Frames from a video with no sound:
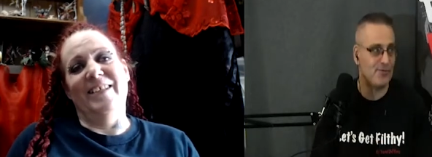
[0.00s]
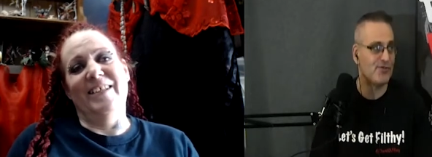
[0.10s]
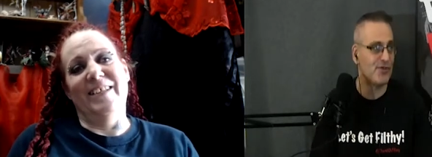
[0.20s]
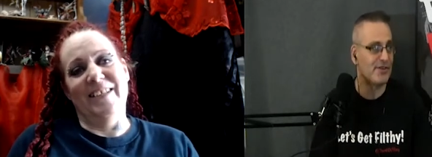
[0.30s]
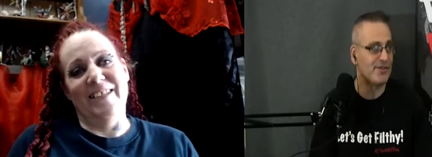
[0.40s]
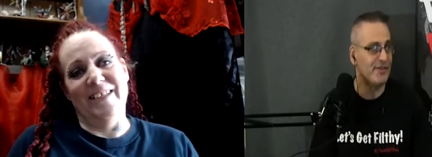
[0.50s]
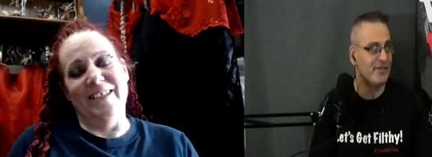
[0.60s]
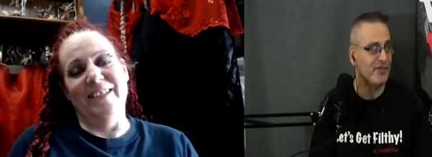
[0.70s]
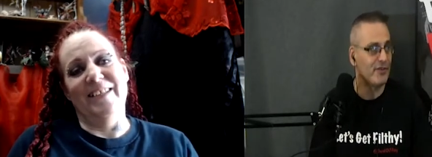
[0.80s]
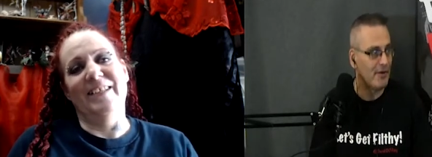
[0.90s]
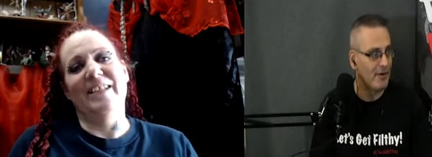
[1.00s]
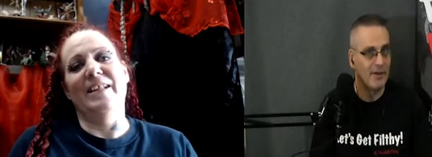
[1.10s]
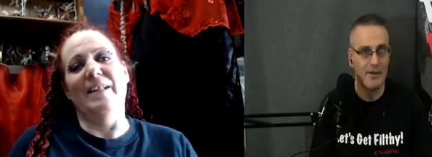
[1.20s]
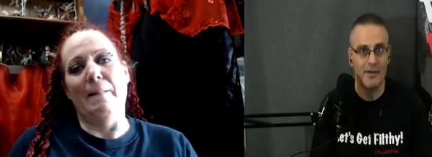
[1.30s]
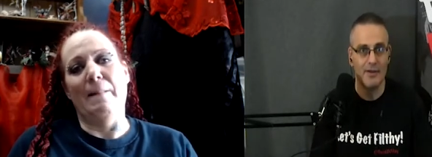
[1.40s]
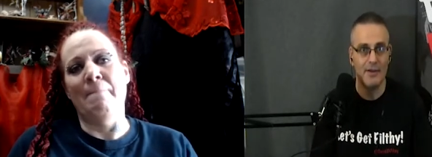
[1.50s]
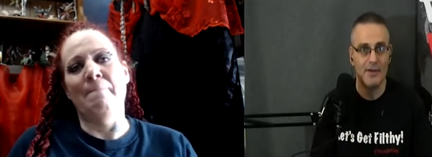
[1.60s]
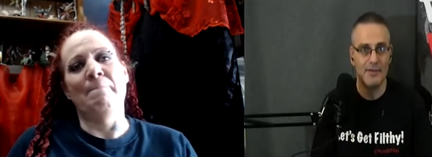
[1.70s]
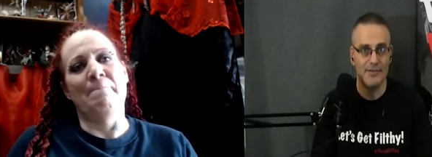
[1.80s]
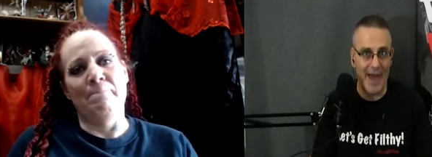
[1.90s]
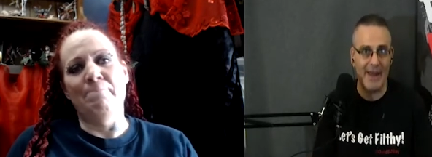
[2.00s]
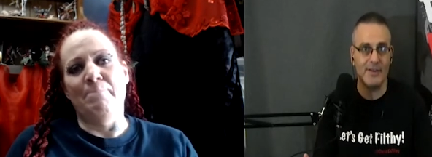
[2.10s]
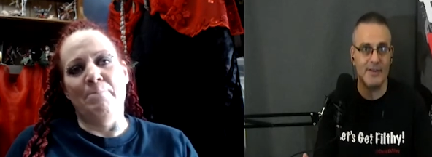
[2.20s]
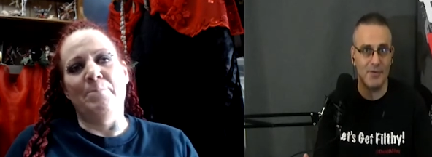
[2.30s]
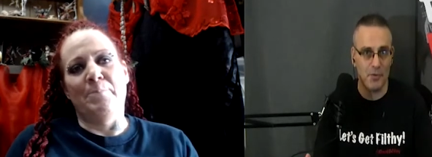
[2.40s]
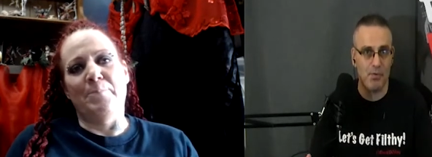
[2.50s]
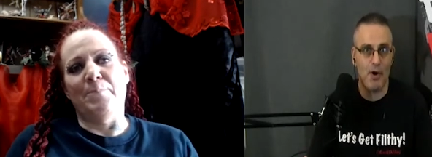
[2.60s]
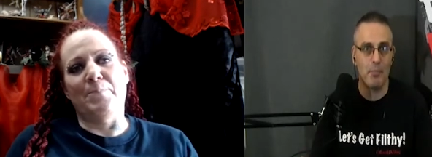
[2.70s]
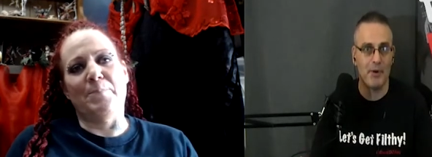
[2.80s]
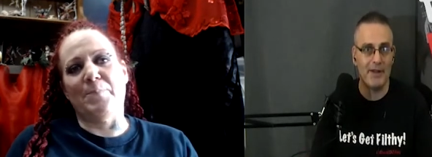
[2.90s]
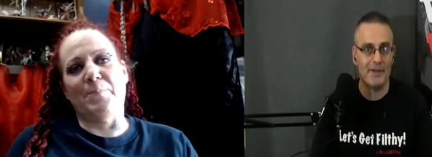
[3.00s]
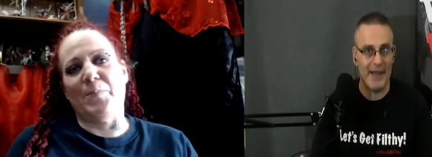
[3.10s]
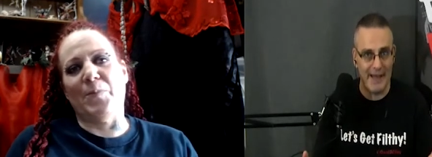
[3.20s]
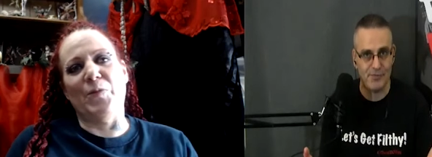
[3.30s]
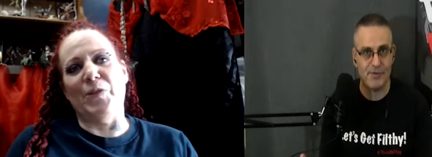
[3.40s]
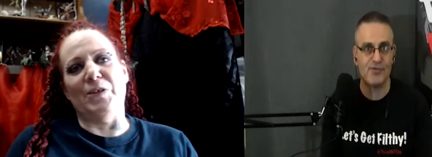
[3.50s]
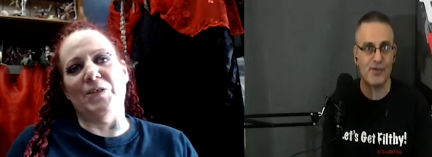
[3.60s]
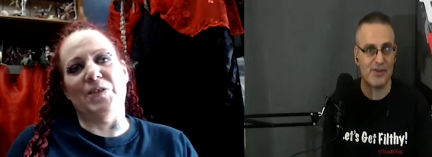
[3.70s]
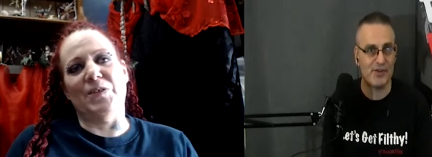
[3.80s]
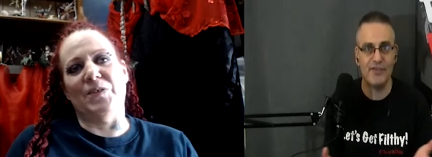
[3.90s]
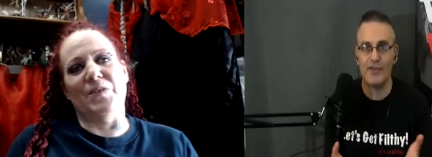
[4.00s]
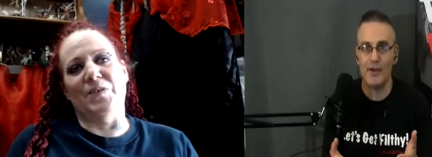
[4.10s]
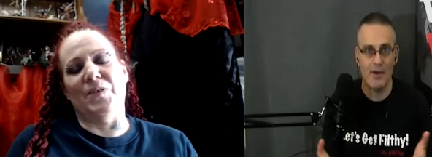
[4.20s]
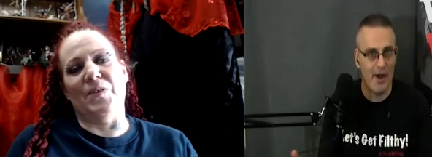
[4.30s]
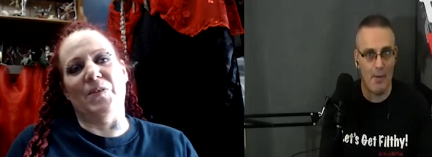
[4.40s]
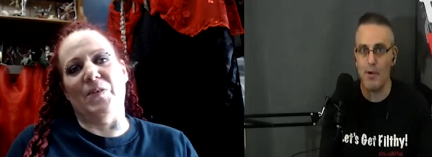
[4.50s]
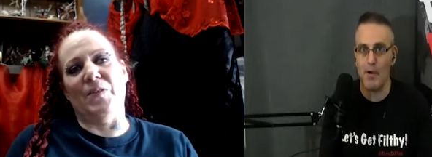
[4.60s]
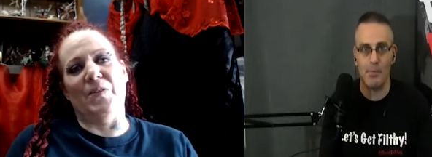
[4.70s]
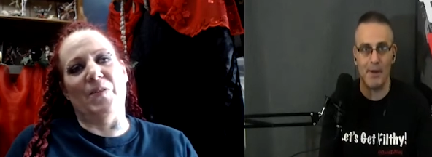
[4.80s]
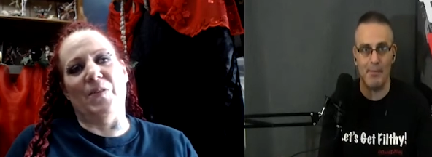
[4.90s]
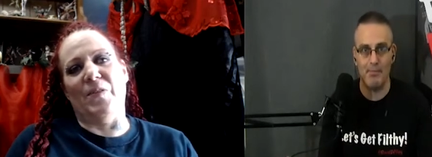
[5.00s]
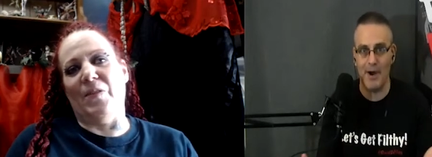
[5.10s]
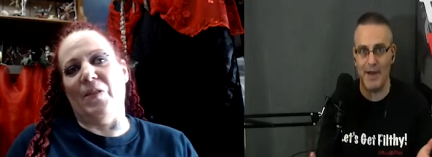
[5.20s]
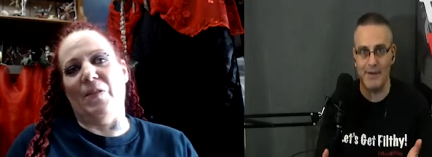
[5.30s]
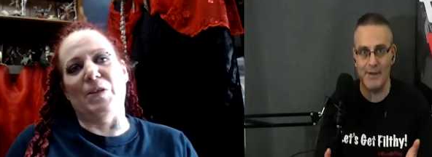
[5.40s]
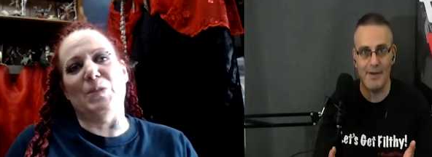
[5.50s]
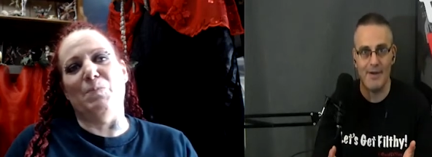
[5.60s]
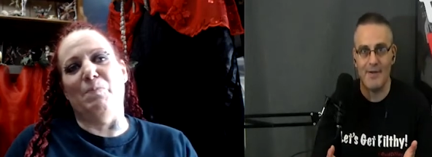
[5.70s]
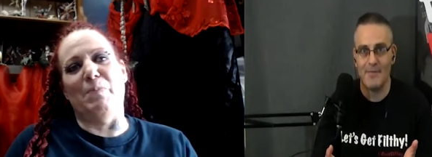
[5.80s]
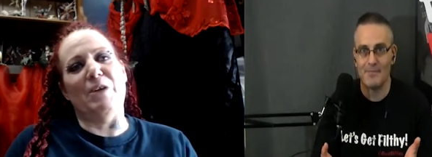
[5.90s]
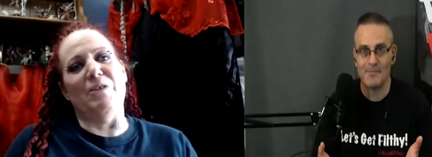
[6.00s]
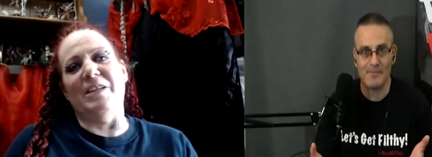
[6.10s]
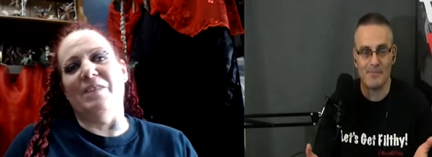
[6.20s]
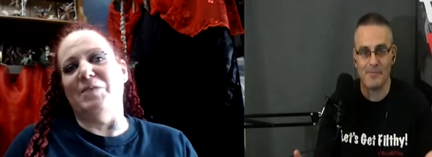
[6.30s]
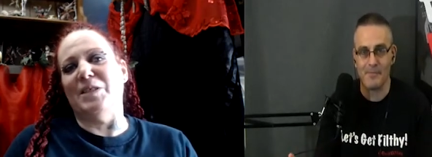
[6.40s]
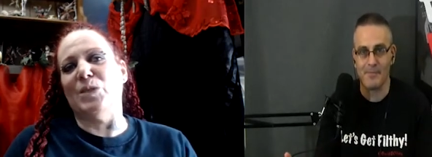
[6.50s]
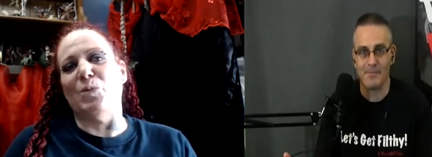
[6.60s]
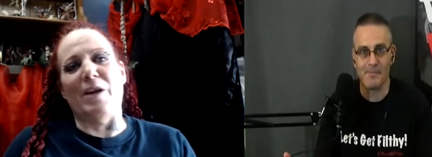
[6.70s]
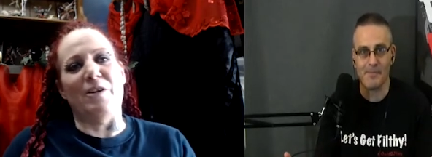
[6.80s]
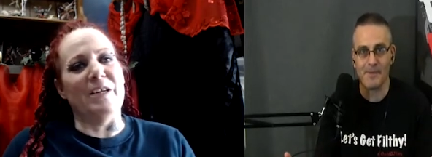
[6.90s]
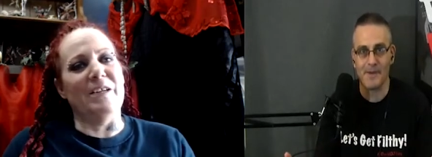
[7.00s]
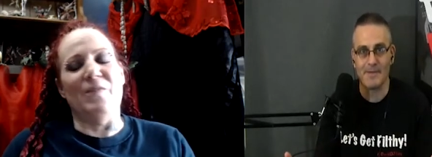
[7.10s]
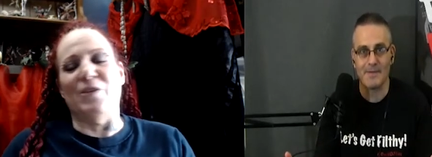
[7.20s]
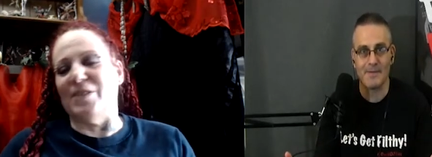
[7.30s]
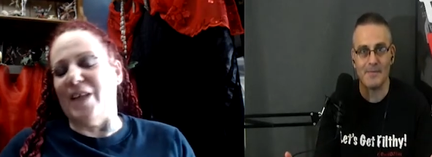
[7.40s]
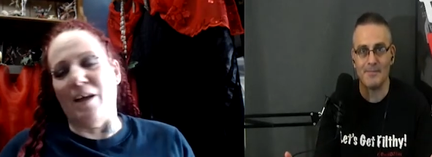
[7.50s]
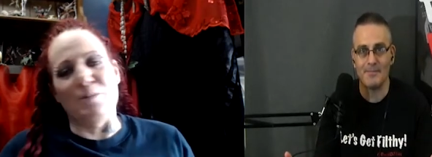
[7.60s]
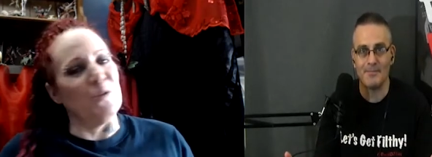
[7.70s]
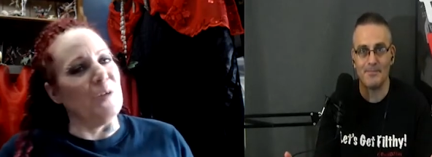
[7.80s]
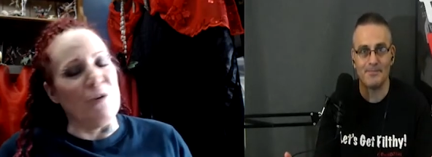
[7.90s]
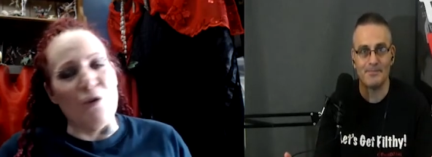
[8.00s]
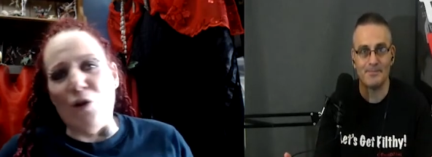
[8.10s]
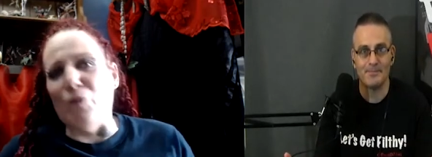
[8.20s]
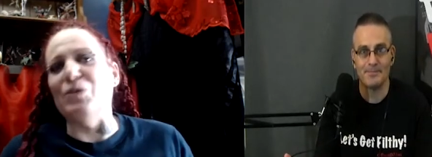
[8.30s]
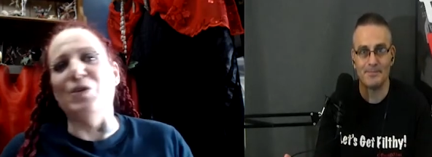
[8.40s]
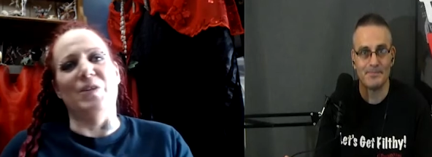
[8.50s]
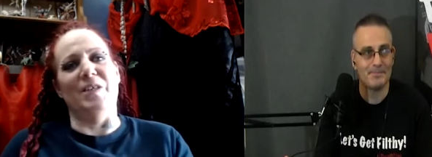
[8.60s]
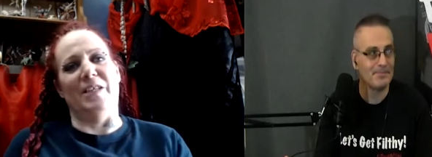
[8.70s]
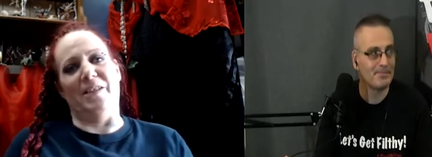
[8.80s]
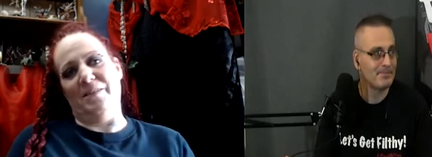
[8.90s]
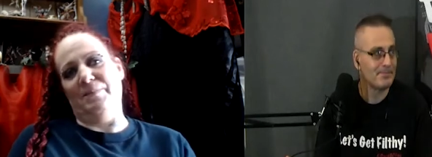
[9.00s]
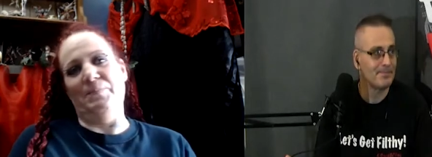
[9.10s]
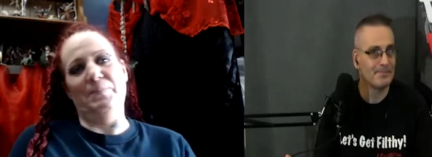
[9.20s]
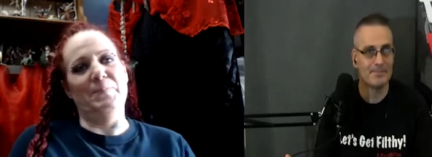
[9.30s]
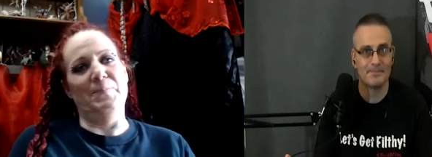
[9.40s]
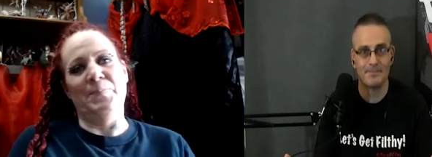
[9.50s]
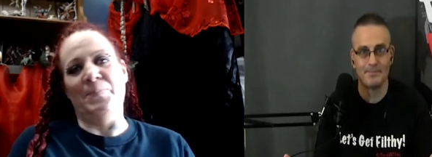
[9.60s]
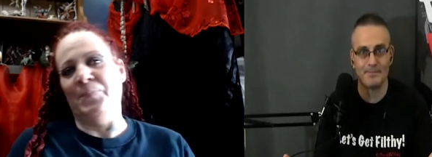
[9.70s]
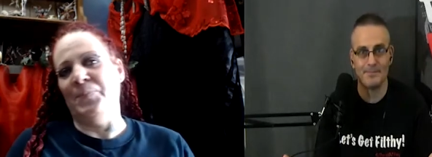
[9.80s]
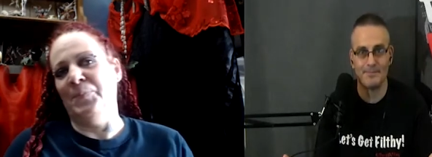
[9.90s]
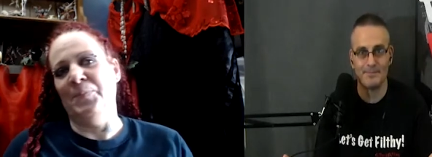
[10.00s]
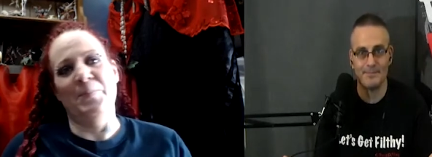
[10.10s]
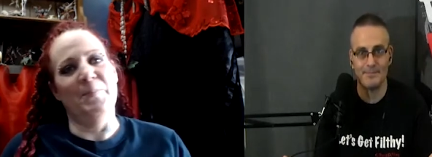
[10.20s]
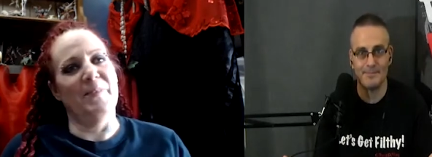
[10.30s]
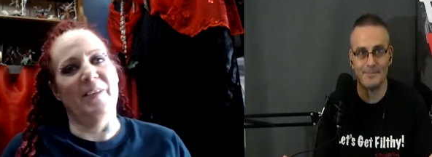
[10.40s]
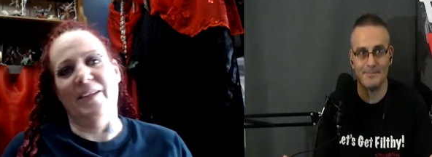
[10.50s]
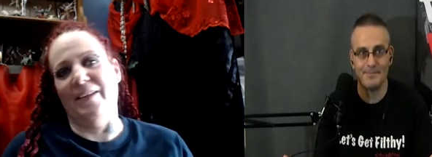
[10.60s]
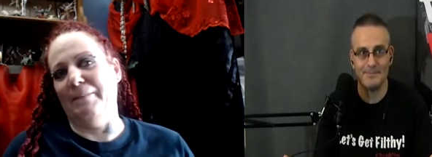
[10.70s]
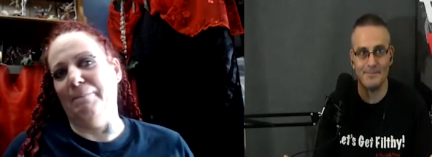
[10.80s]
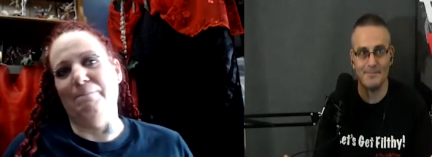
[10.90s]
Speaker 1: restrictions. That is appropriate. Age there's, restrictions appropriate, but there's
Speaker 2: barely even swearing. There's absolutely no nudity. Like